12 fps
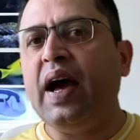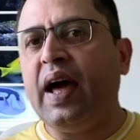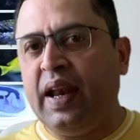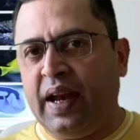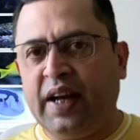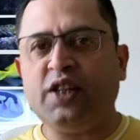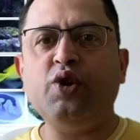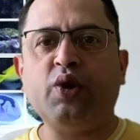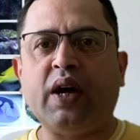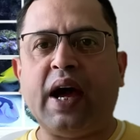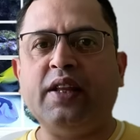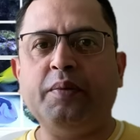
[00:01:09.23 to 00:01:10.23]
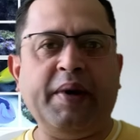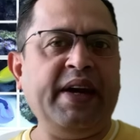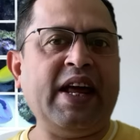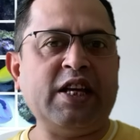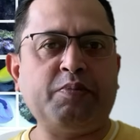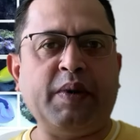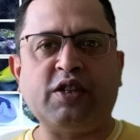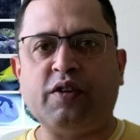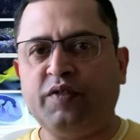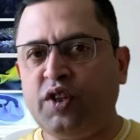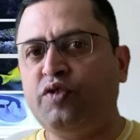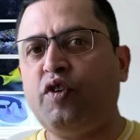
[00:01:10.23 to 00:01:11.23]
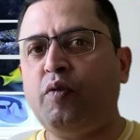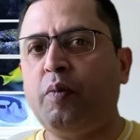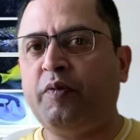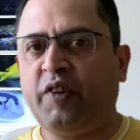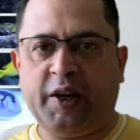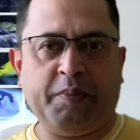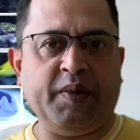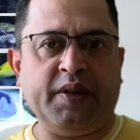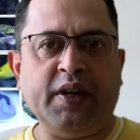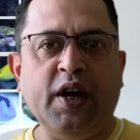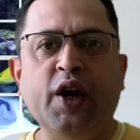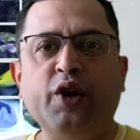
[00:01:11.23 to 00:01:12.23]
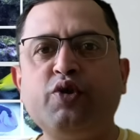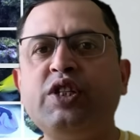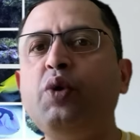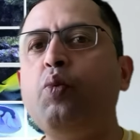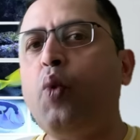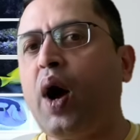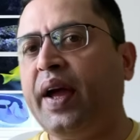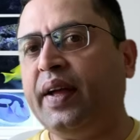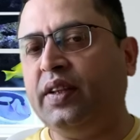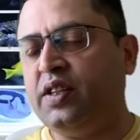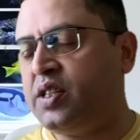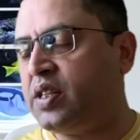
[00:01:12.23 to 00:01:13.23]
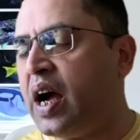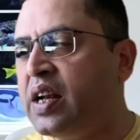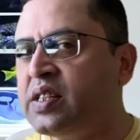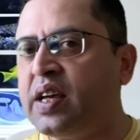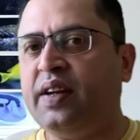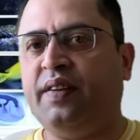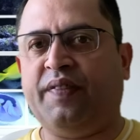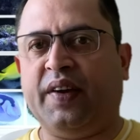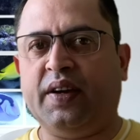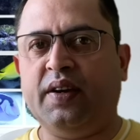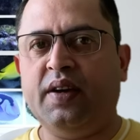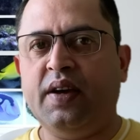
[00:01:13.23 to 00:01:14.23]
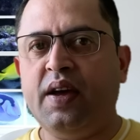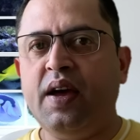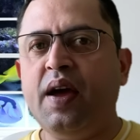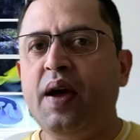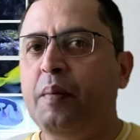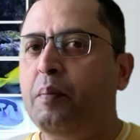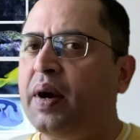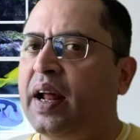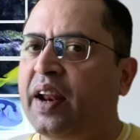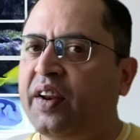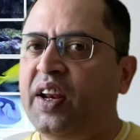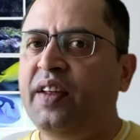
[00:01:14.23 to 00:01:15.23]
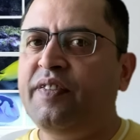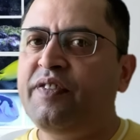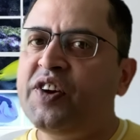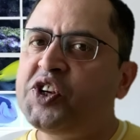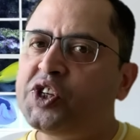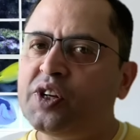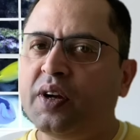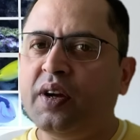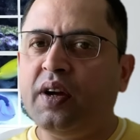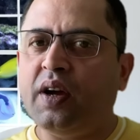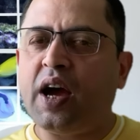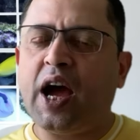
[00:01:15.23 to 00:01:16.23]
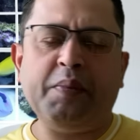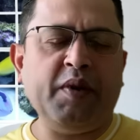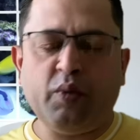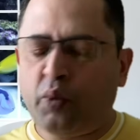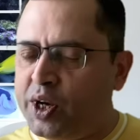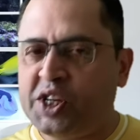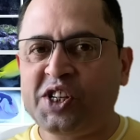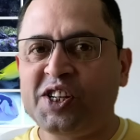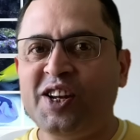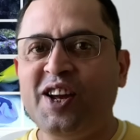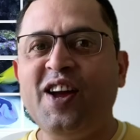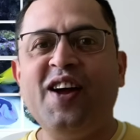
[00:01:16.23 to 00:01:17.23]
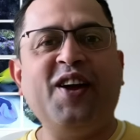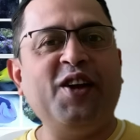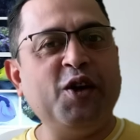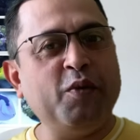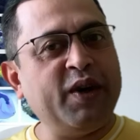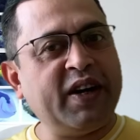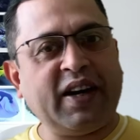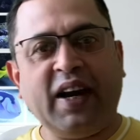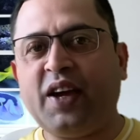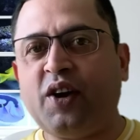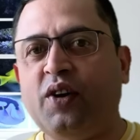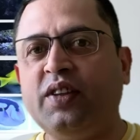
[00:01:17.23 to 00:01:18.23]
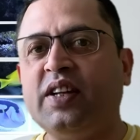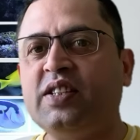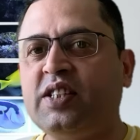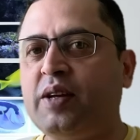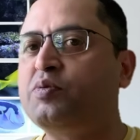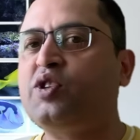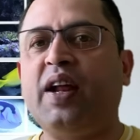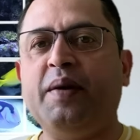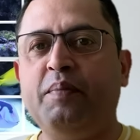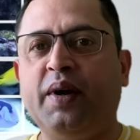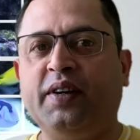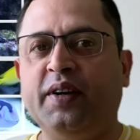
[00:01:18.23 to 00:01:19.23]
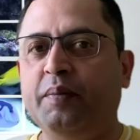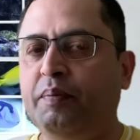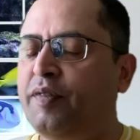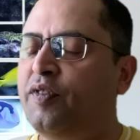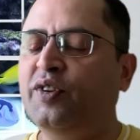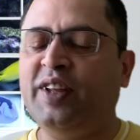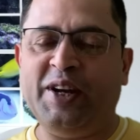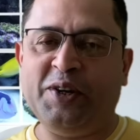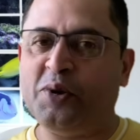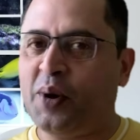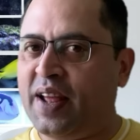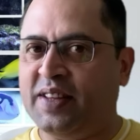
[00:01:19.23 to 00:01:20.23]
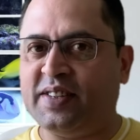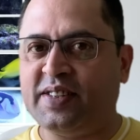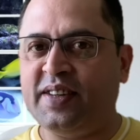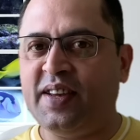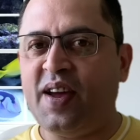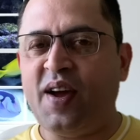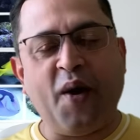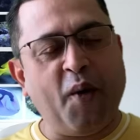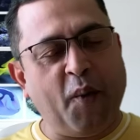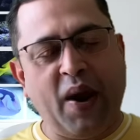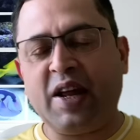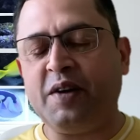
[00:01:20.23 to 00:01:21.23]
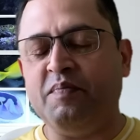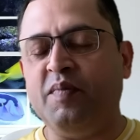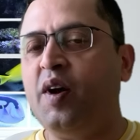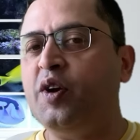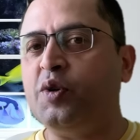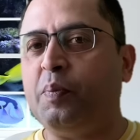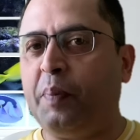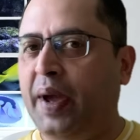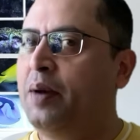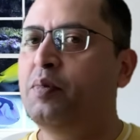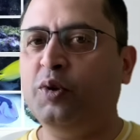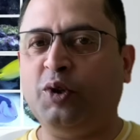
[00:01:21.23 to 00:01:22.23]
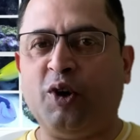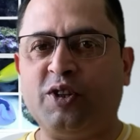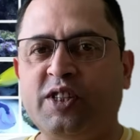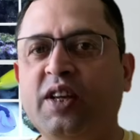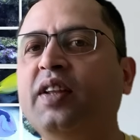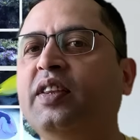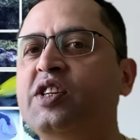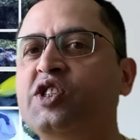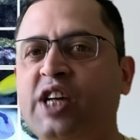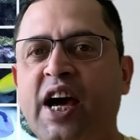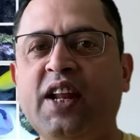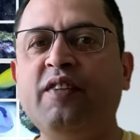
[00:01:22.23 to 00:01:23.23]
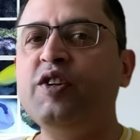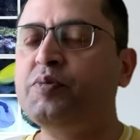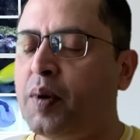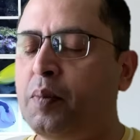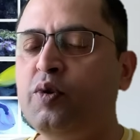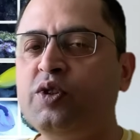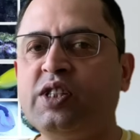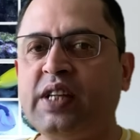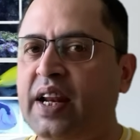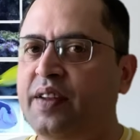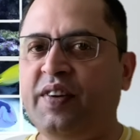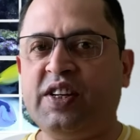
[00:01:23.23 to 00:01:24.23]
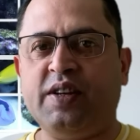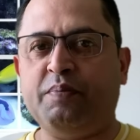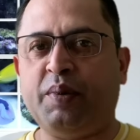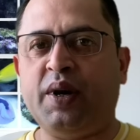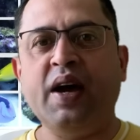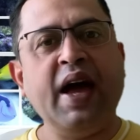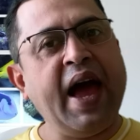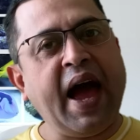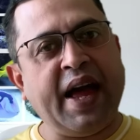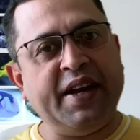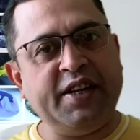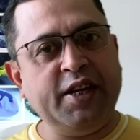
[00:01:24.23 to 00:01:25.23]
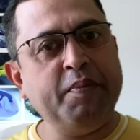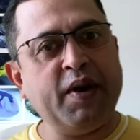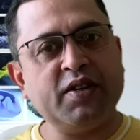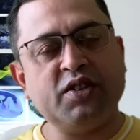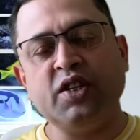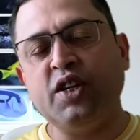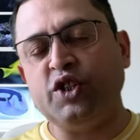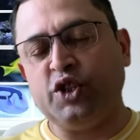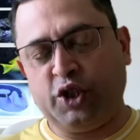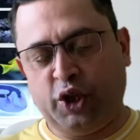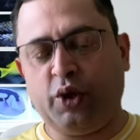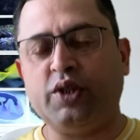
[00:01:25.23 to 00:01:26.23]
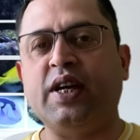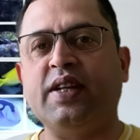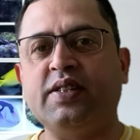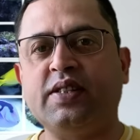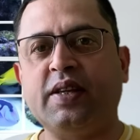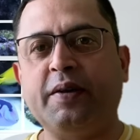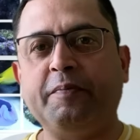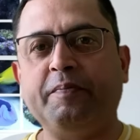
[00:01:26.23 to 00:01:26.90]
Let us look at the main aspects of this form of treatment to see why this is unscientific. But I really wish you would click on that subscribe button before the intro ends. Welcome to Pale Blue Thoughts, the channel which promotes scientific temper and debunks pseudoscience.